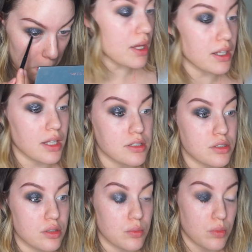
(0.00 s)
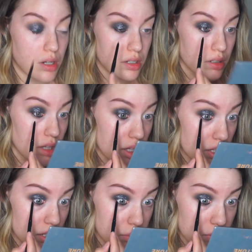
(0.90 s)
Applying that to the
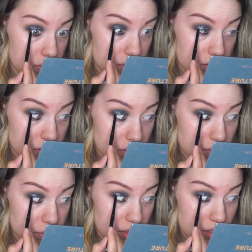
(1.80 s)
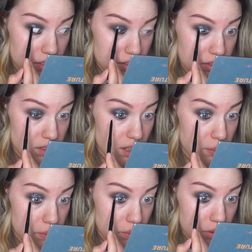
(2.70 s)
waterline. I'm also going to apply that to the
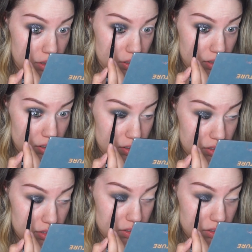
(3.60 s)
upper waterline.